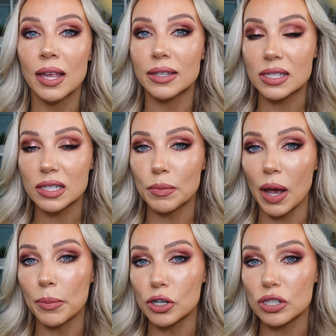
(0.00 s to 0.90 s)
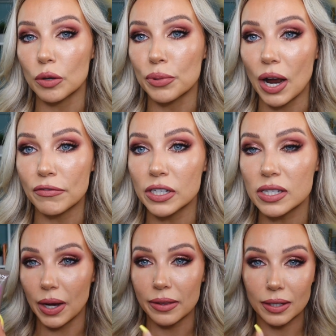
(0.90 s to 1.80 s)
This is my personal preference.
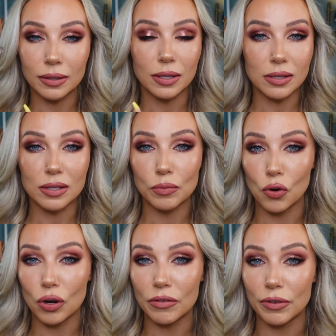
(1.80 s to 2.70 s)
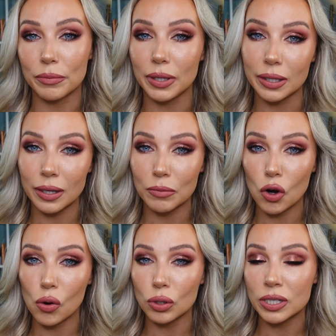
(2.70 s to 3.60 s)
I think this is more of a medium
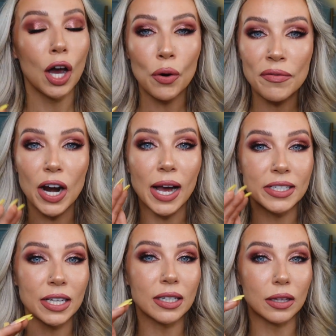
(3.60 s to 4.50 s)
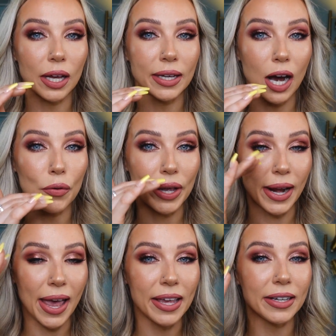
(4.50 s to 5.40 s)
hold. However, I did like how it
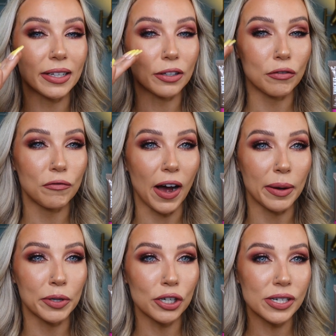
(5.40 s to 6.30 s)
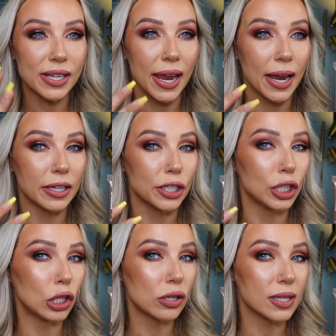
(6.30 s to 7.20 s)
added fibers and it
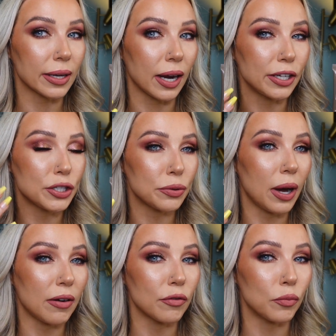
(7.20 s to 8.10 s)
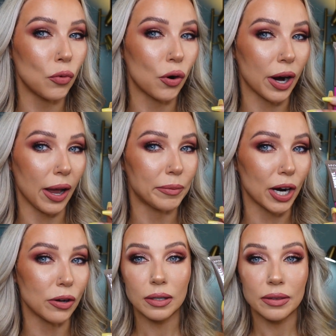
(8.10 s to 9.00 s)
looks like I do have more
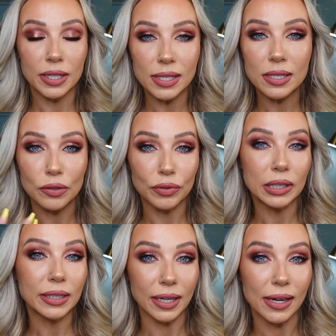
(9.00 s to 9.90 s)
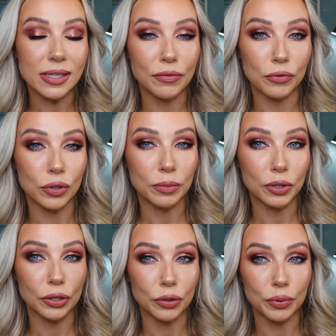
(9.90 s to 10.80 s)
eyebrows. This is a really nice, affordable new